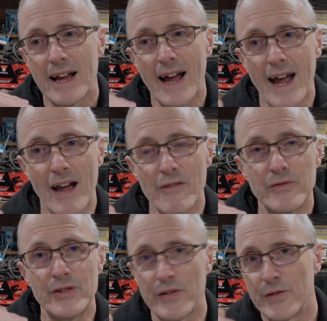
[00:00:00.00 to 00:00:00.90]
have
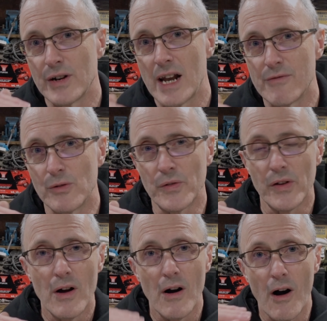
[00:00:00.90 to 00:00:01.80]
different levels
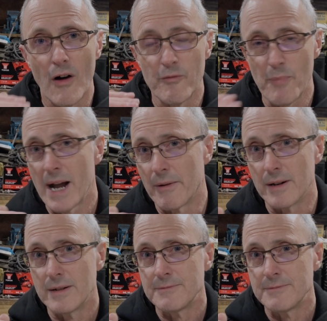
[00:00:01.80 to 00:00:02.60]
of power.